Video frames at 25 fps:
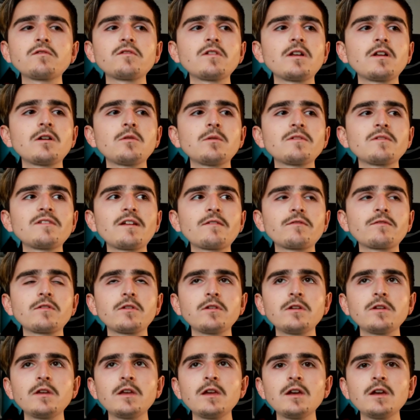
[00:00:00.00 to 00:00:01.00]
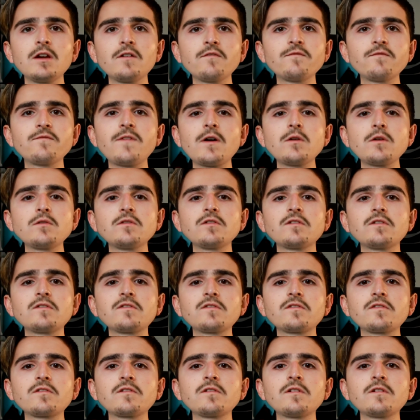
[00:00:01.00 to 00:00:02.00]
you don't always have to
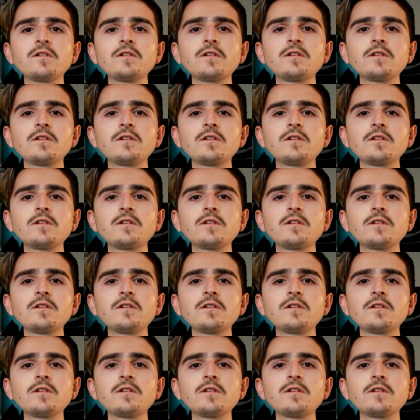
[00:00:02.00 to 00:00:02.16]
focus